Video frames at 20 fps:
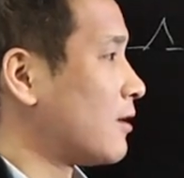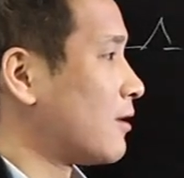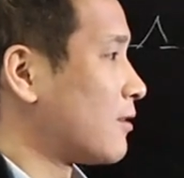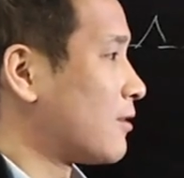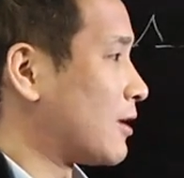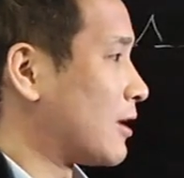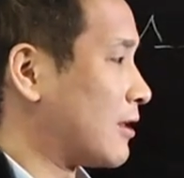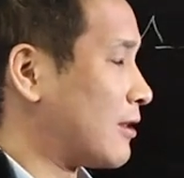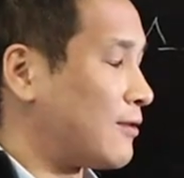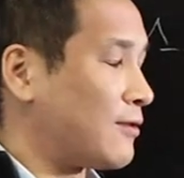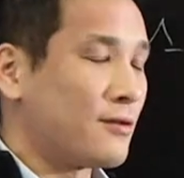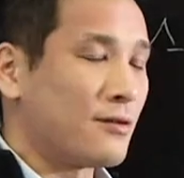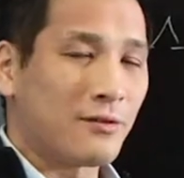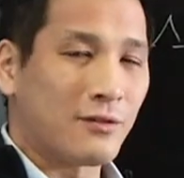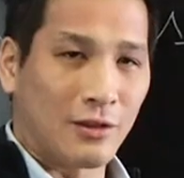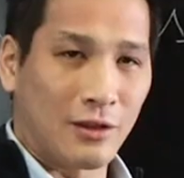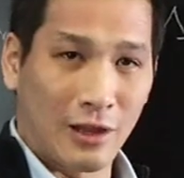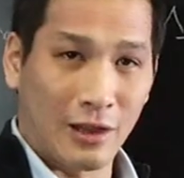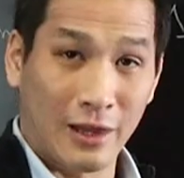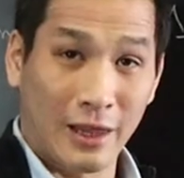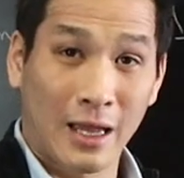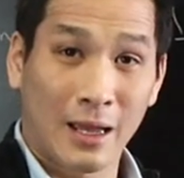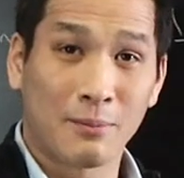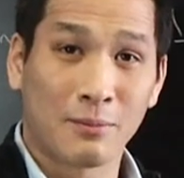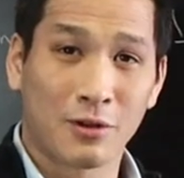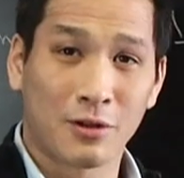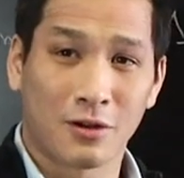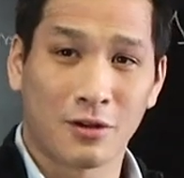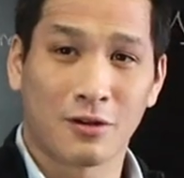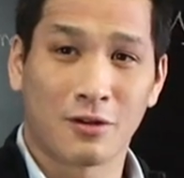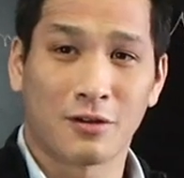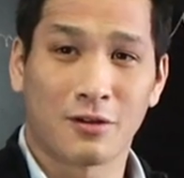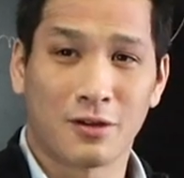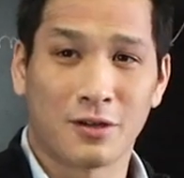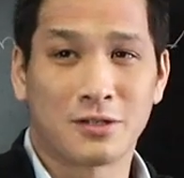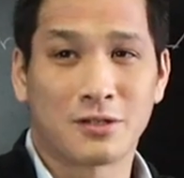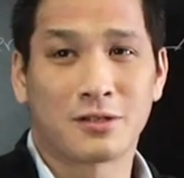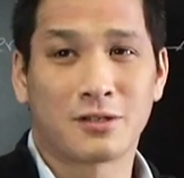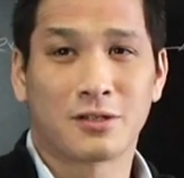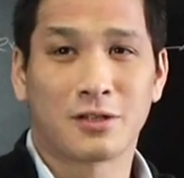that lambda
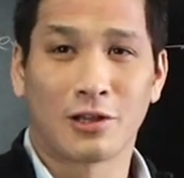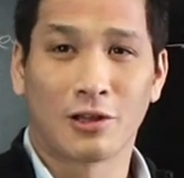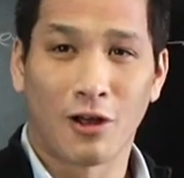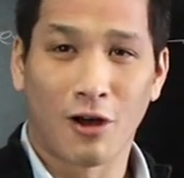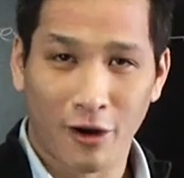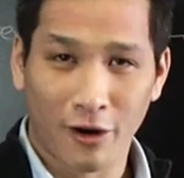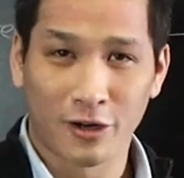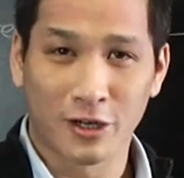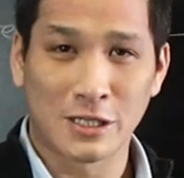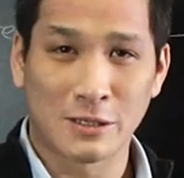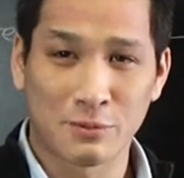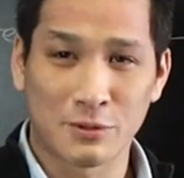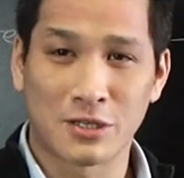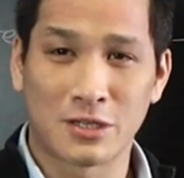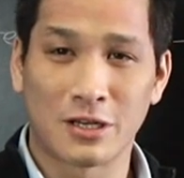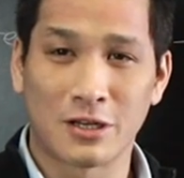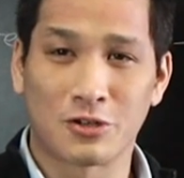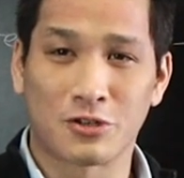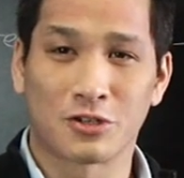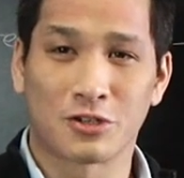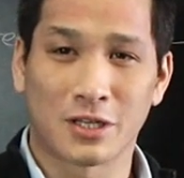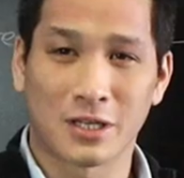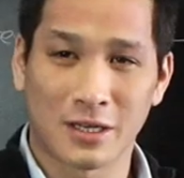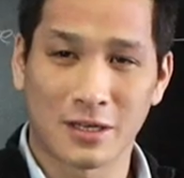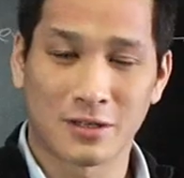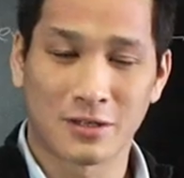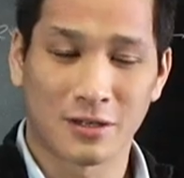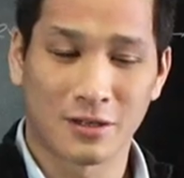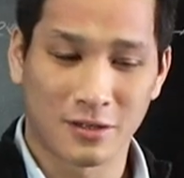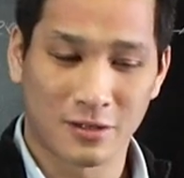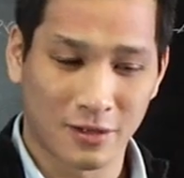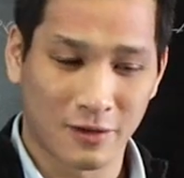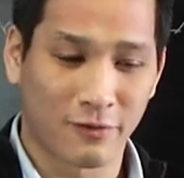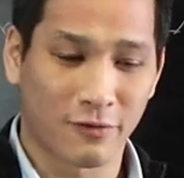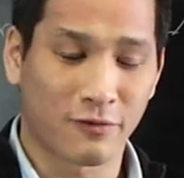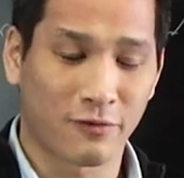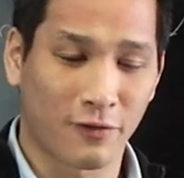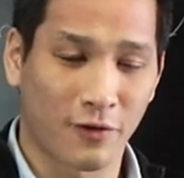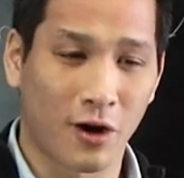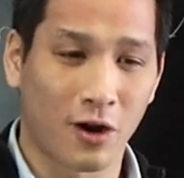is the longest procedure to
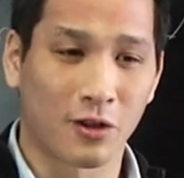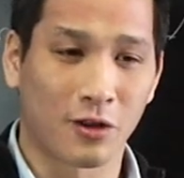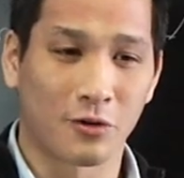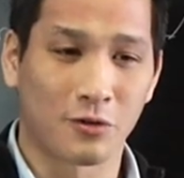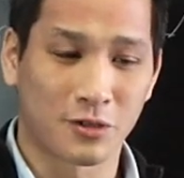follow